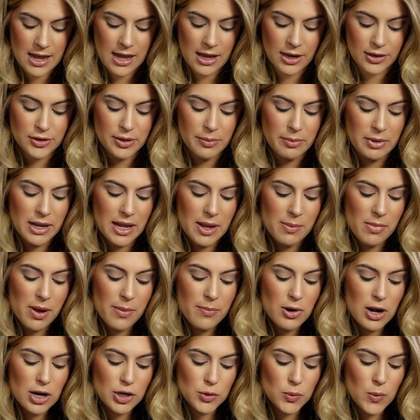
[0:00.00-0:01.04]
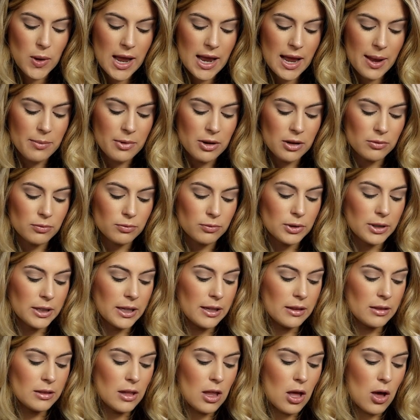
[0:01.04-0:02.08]
So I'm gonna get my brush wet. I'm gonna
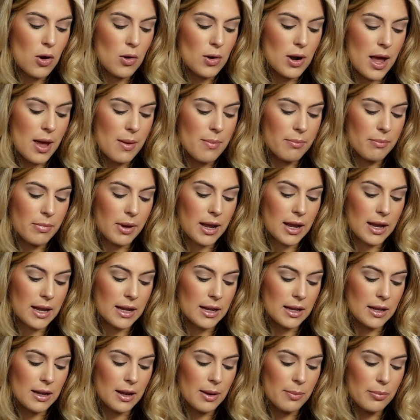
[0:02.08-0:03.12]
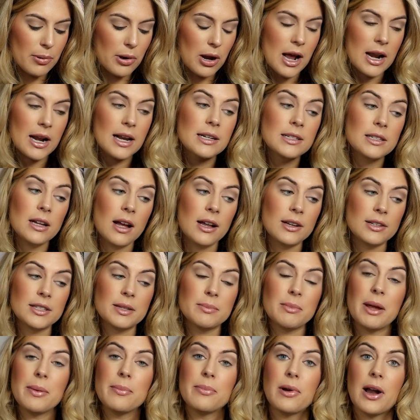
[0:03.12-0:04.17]
really load up my product
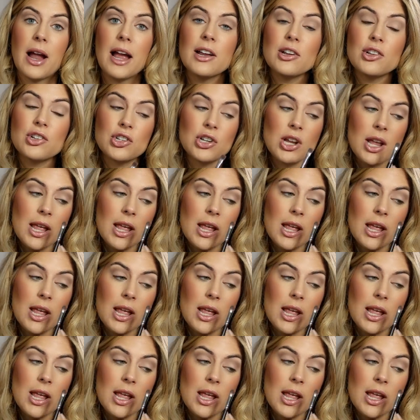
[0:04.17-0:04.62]
onto my brush.